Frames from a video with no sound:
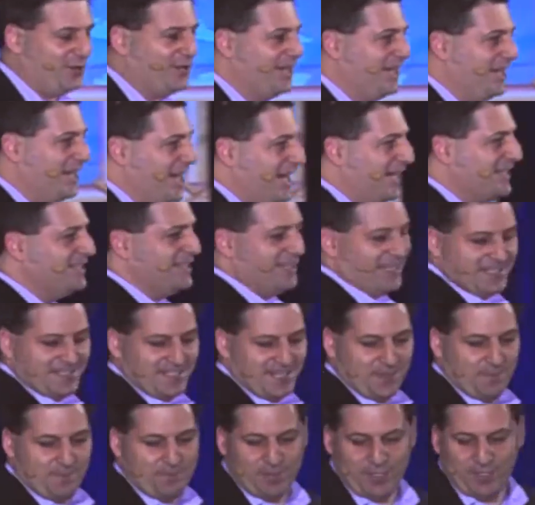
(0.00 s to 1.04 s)
connecting is
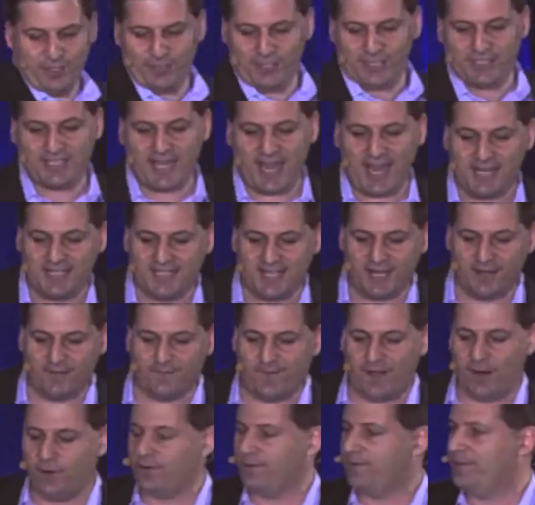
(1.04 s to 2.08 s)
the ability to
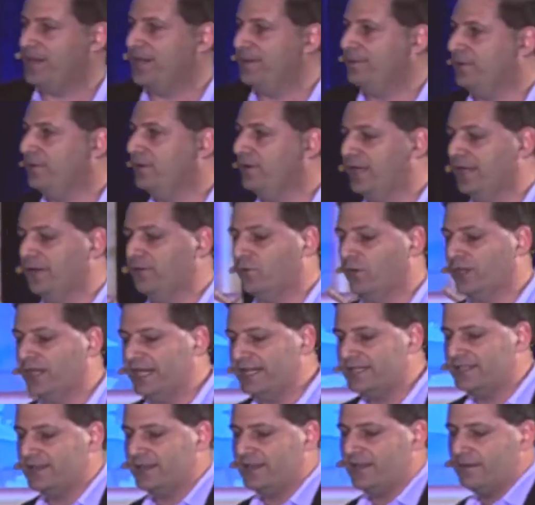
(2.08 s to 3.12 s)
identify with people and
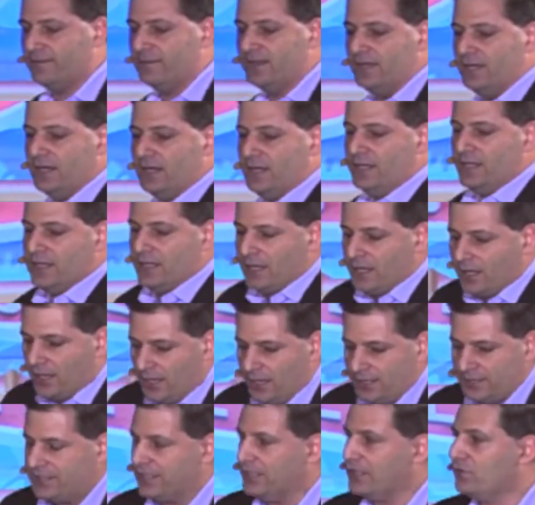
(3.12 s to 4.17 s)
relate to them
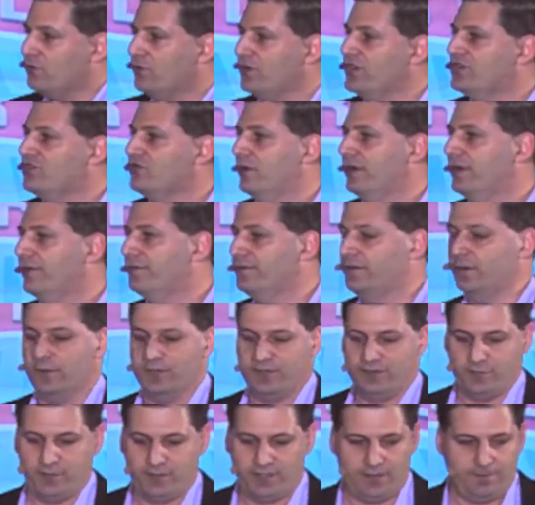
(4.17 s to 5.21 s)
to increase your
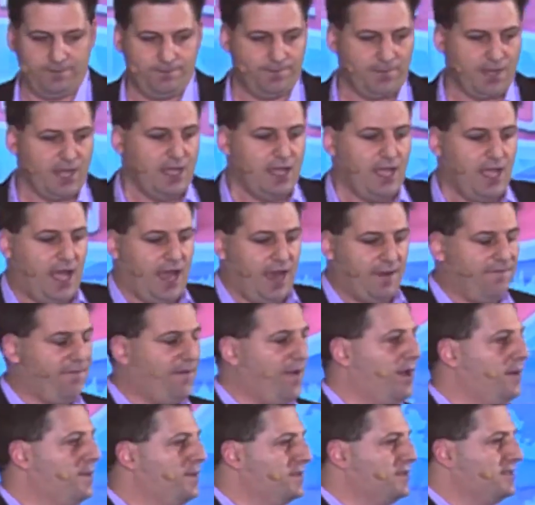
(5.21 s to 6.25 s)
influence with them. I
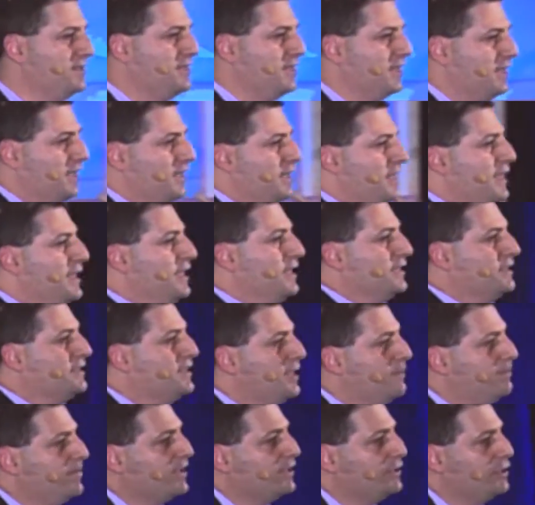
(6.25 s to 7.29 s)
found this thing.
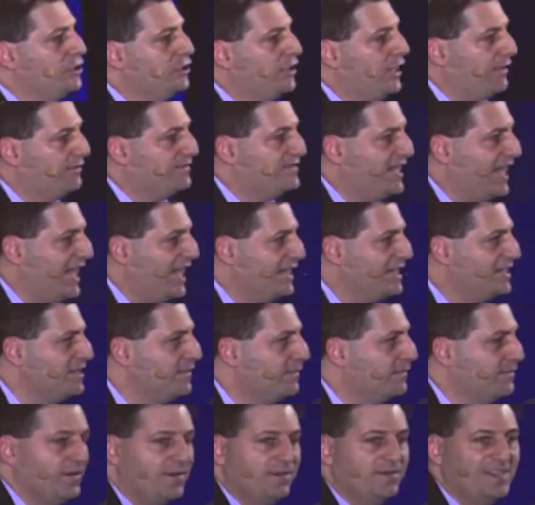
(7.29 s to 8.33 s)
Typically, you'll have 10 to
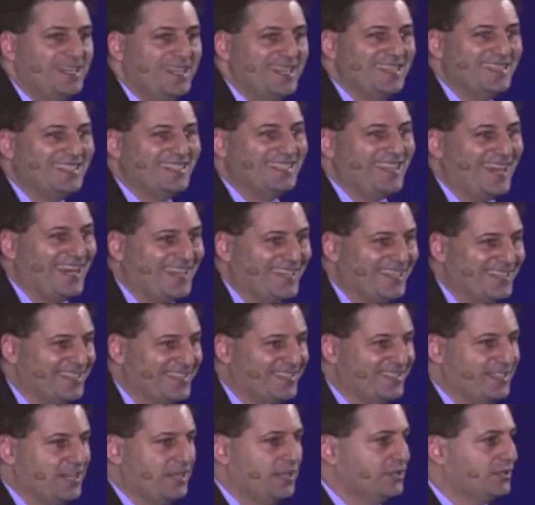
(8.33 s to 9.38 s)
15
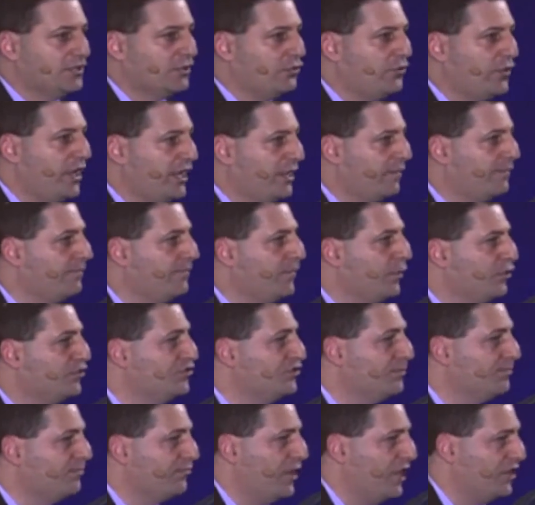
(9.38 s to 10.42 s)
seconds to create a
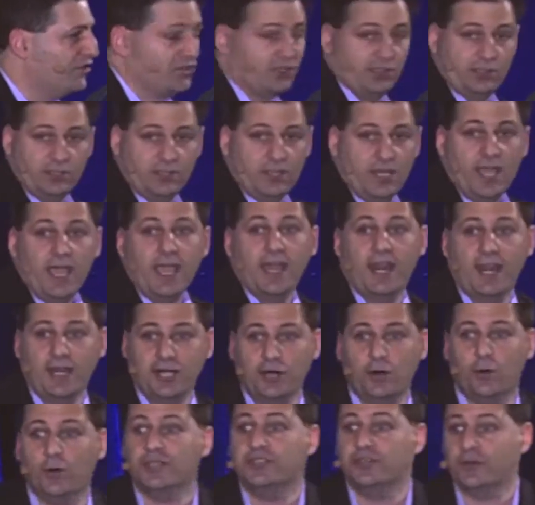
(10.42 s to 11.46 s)
first impression. And I
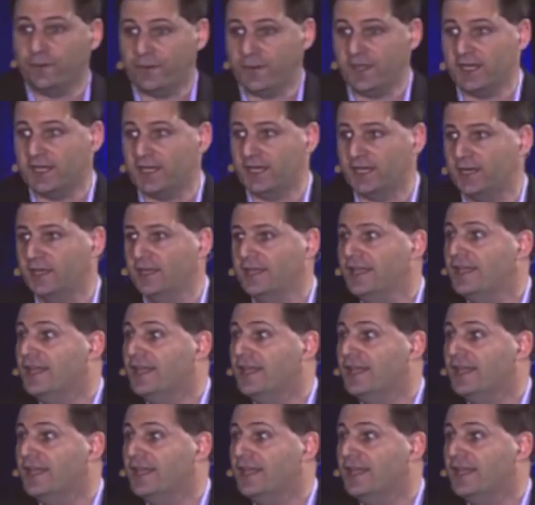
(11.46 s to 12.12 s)
know what you're thinking.